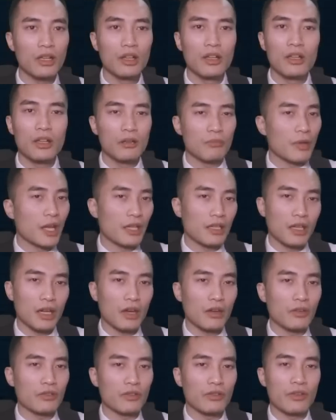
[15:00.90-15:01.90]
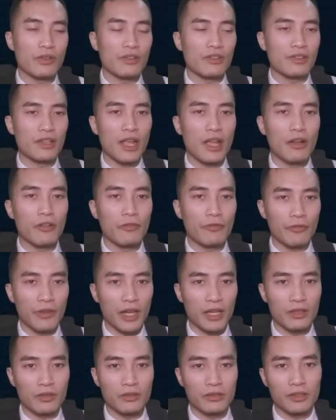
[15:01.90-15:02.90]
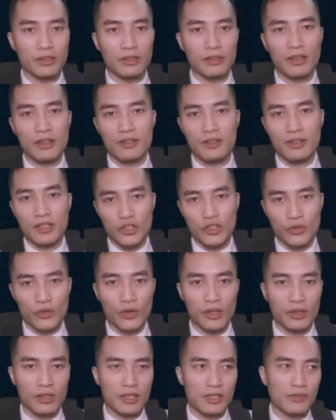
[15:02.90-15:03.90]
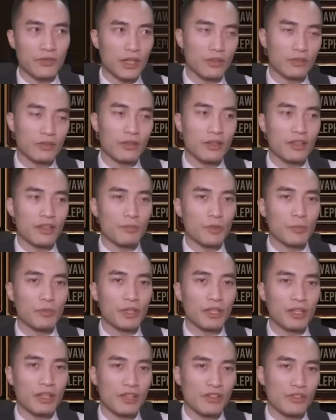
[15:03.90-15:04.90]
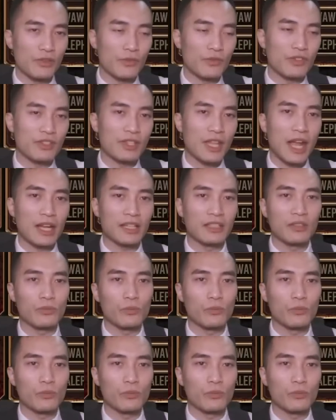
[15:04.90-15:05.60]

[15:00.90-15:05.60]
my character is now fatal to this, enduring this, fatal to this, but because you've stacked it with